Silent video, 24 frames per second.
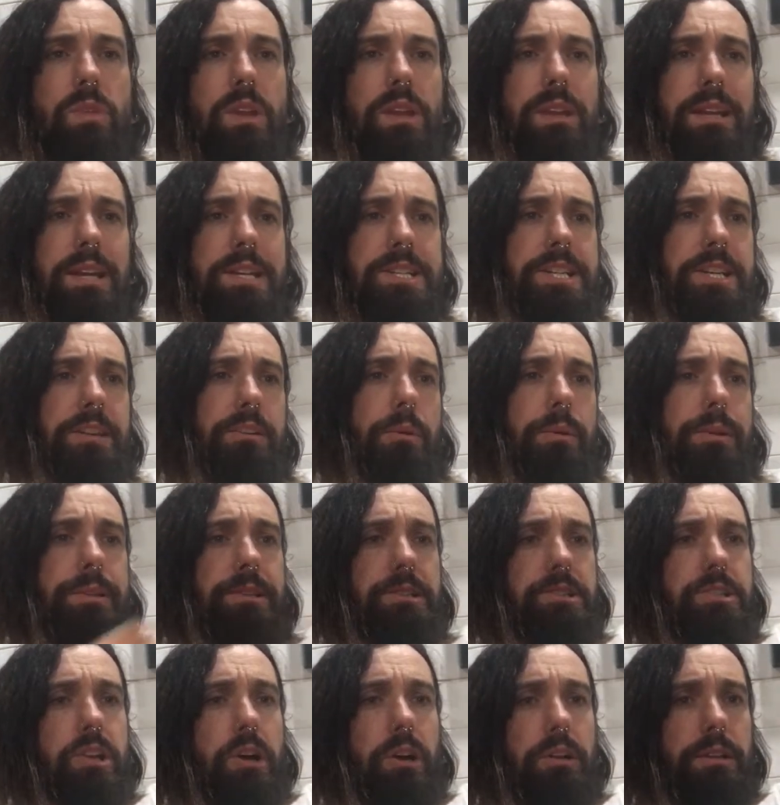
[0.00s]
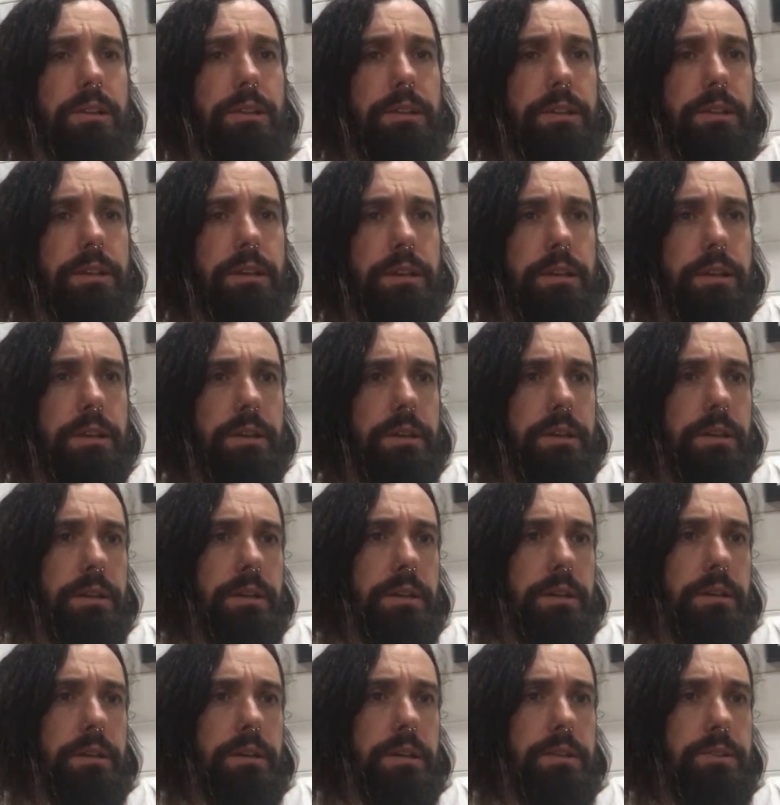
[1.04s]
Last year I went to Scotland
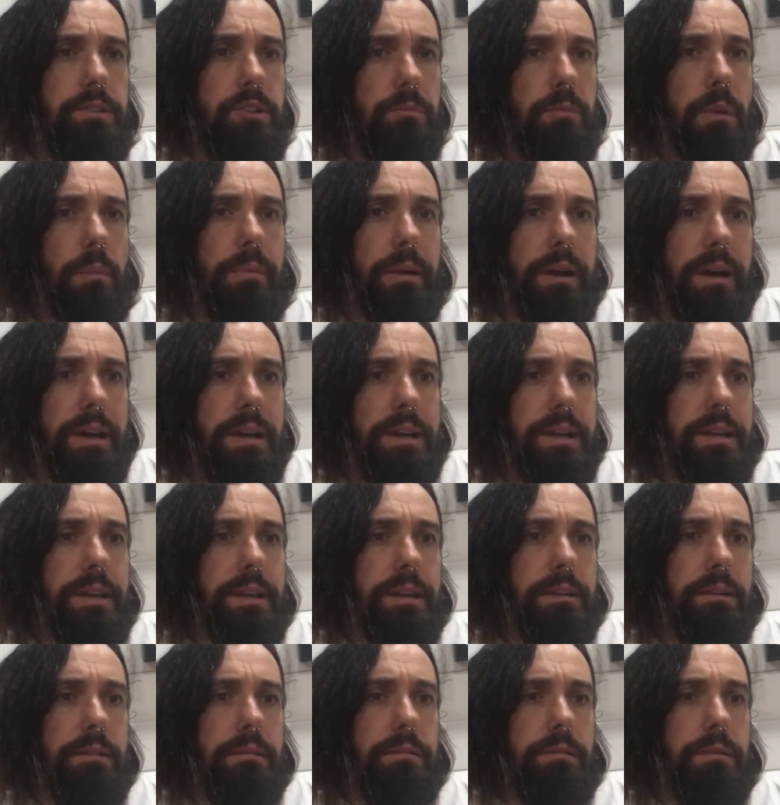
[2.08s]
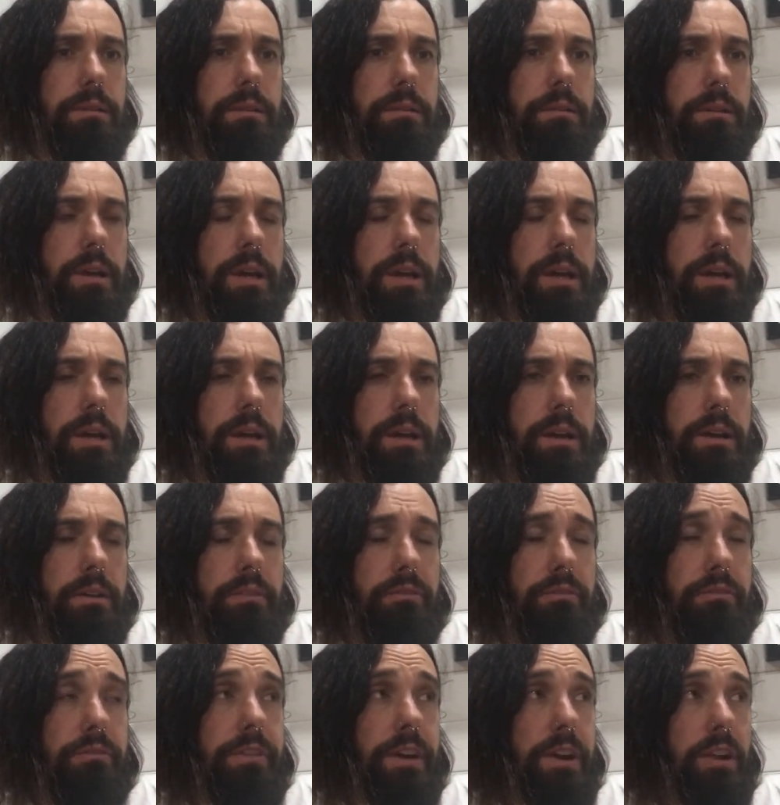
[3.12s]
and took my bike and
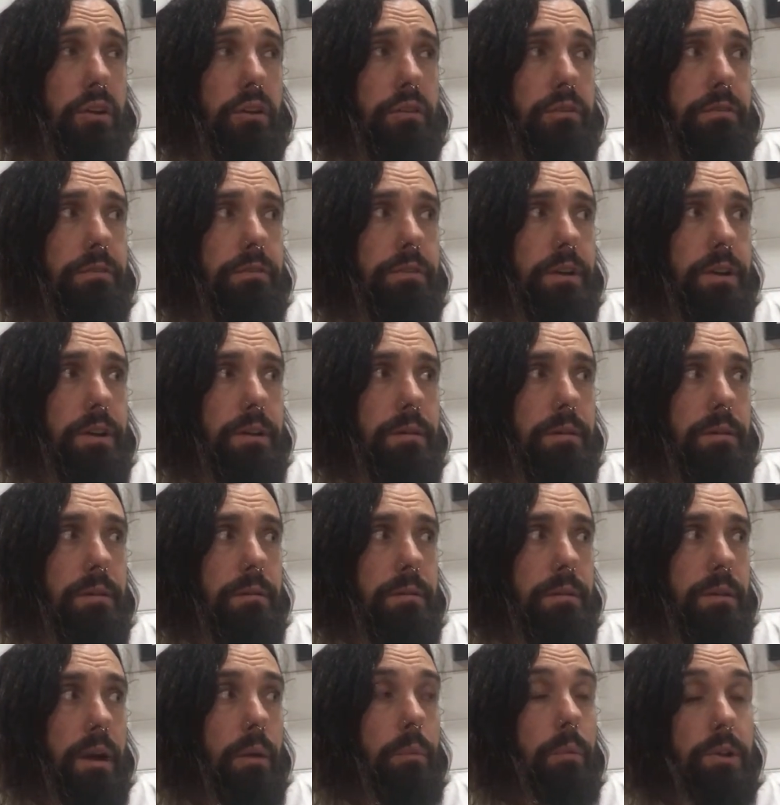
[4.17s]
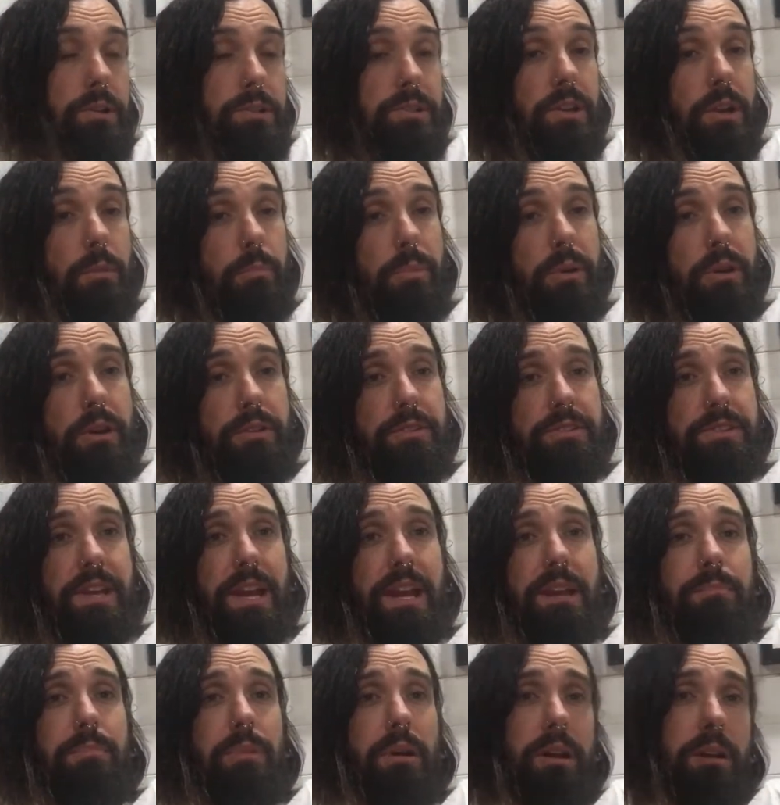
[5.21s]
fell off. I wanted to go to Perth
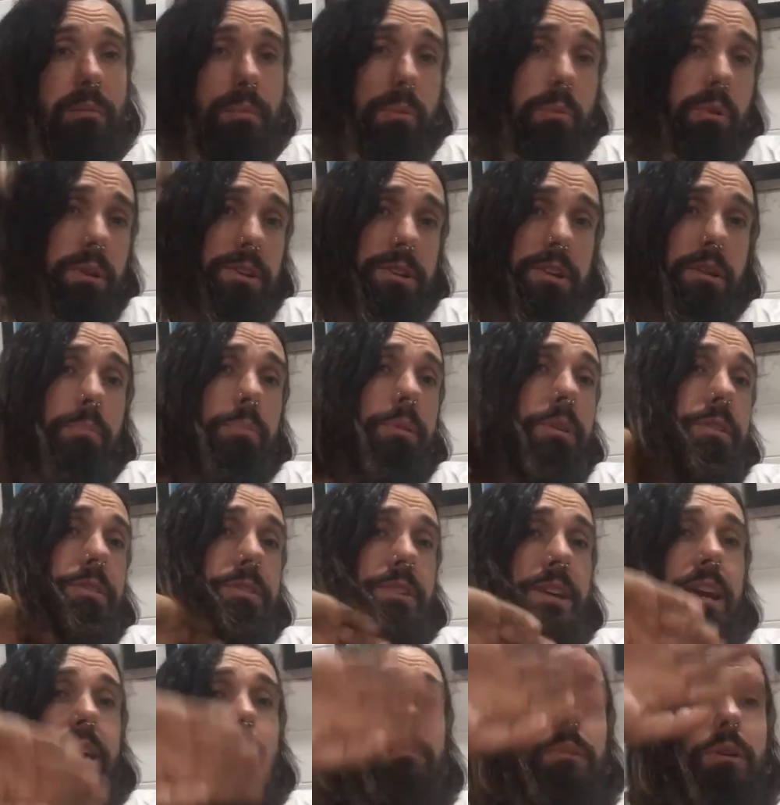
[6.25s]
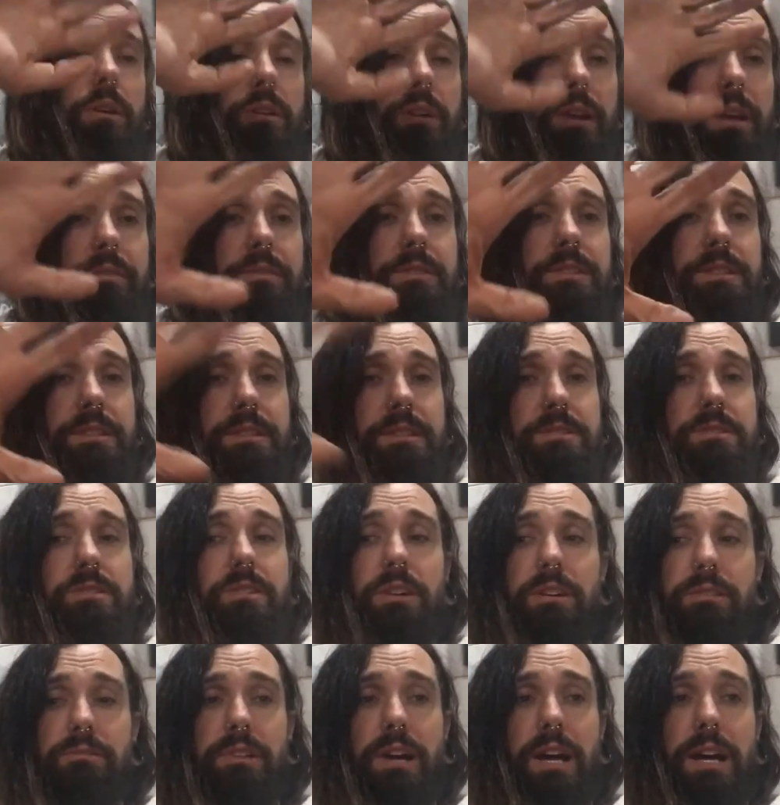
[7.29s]
skate park. I've been wanting to go to Perth skate park ever since I
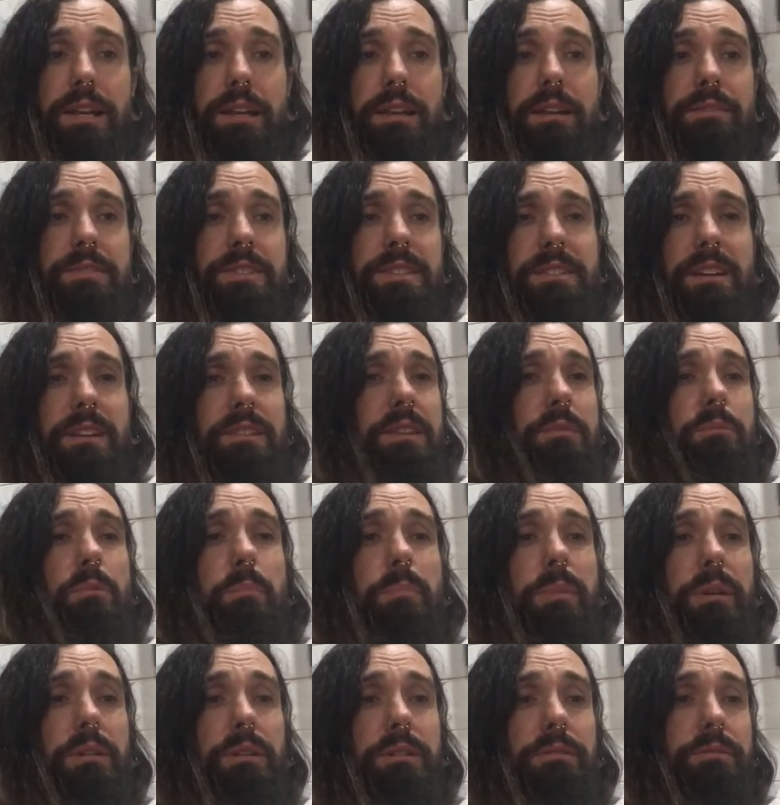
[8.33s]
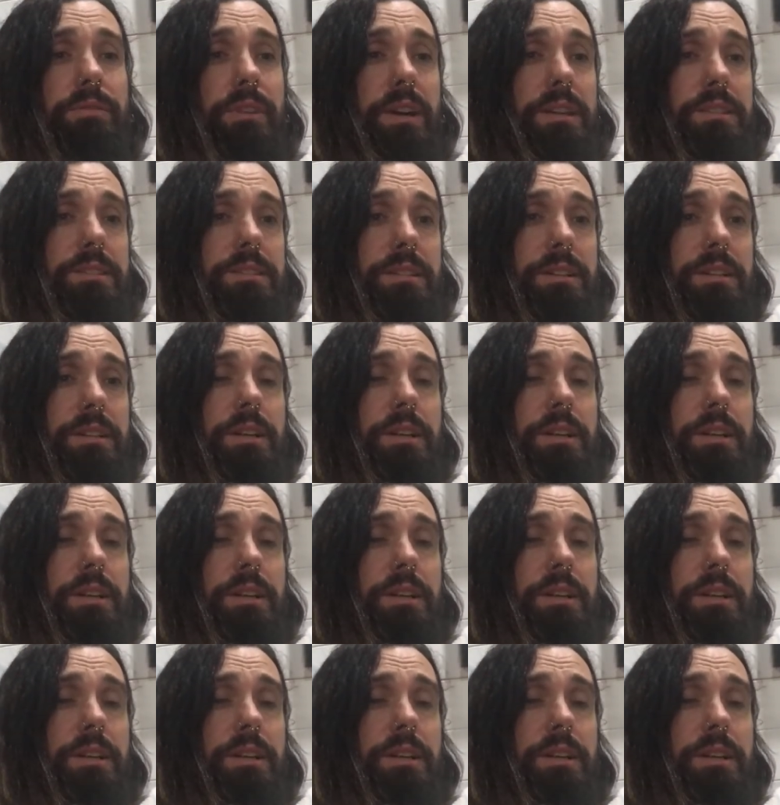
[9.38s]
started riding, ever since that thing was built, in fact.